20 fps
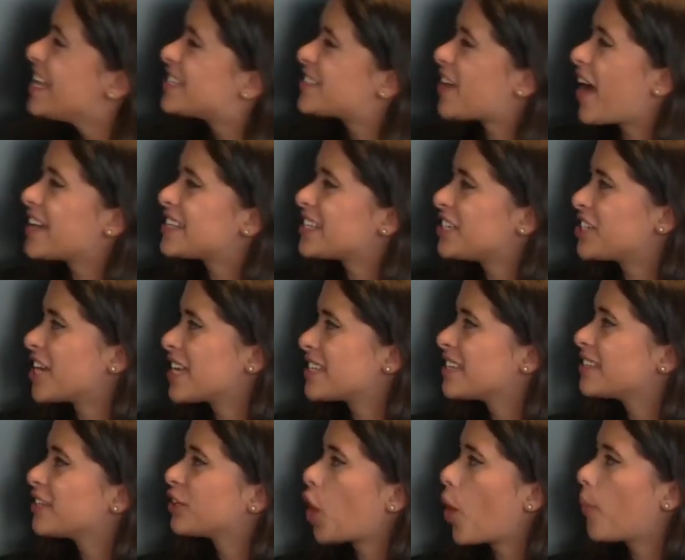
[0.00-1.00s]
So I
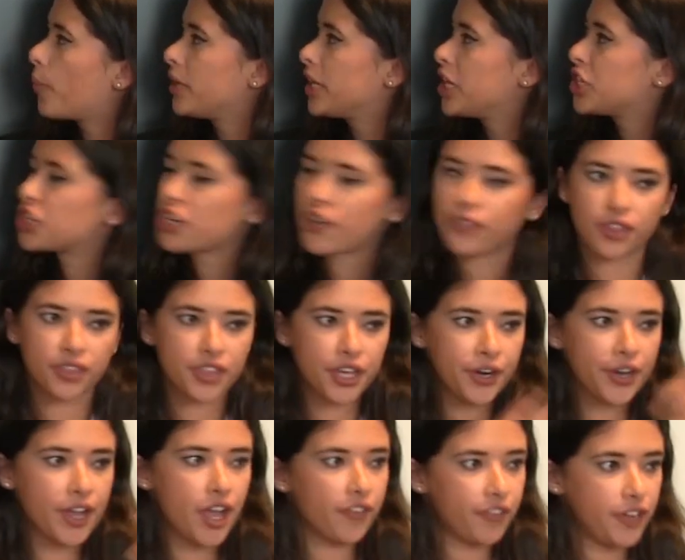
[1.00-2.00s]
suggested a combination of the
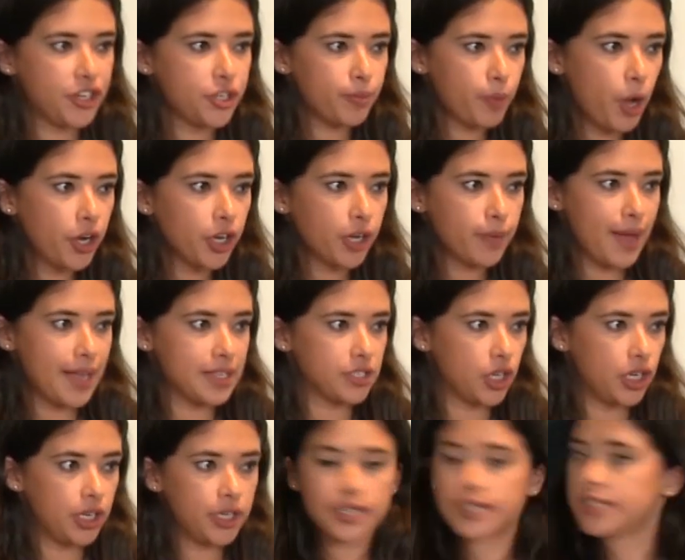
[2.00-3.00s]
theory of hegemonic
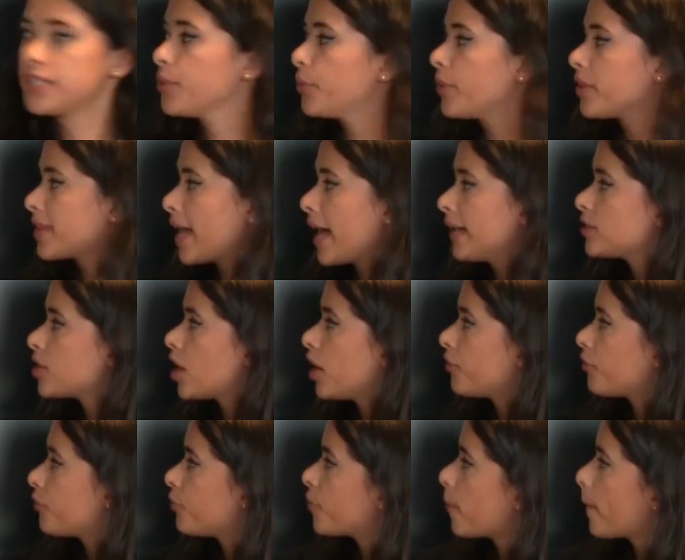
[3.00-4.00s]
masculinity with that
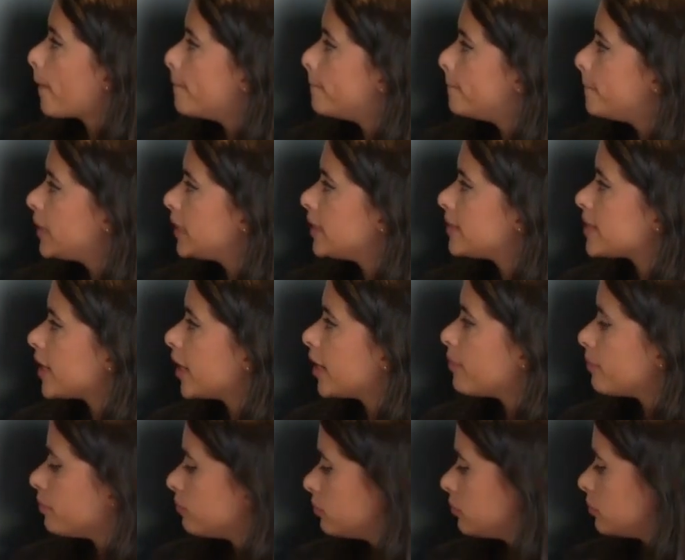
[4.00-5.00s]
of
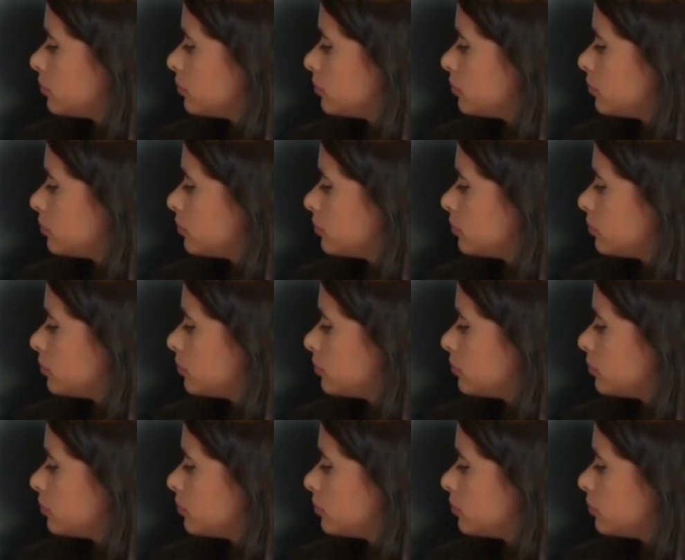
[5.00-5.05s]
military